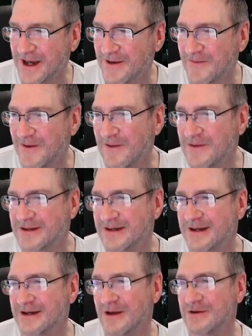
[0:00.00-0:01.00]
Second favorite
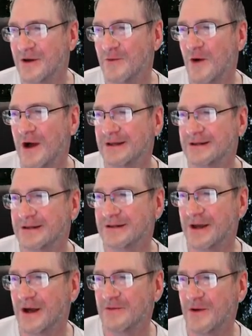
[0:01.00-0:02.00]
says, I don't know why it's
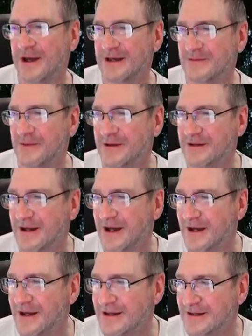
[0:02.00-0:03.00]
sideways, but
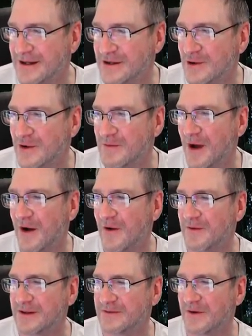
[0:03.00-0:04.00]
it's the door to my
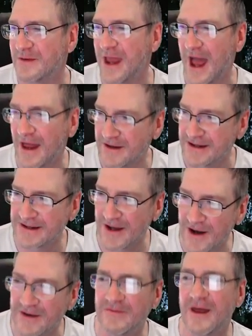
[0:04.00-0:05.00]
office from the other
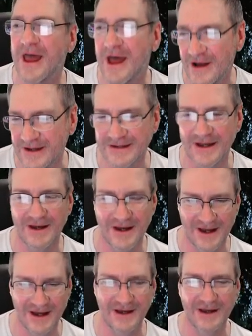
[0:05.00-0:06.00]
side of the house.
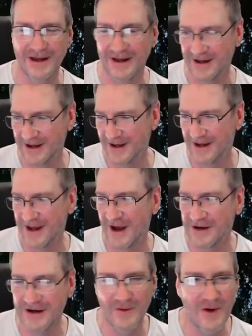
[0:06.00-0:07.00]
Okay.
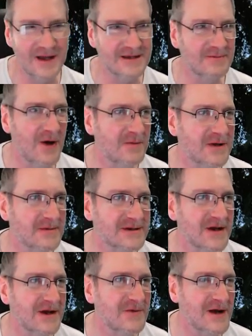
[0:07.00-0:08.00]
Yeah, I don't know why it's popped up
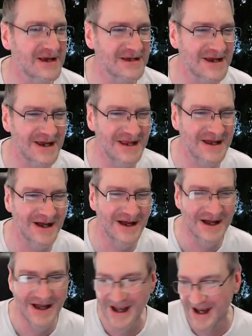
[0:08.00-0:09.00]
sideways
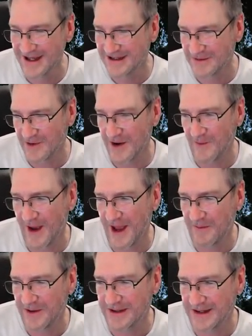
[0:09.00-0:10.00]
either. It's the right
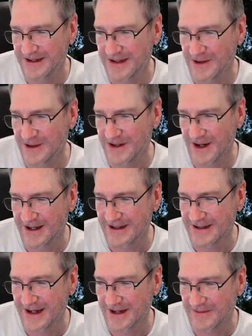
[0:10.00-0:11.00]
way up in Discord. I
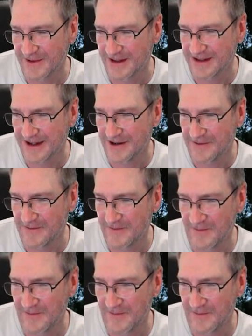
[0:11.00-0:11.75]
can see it, but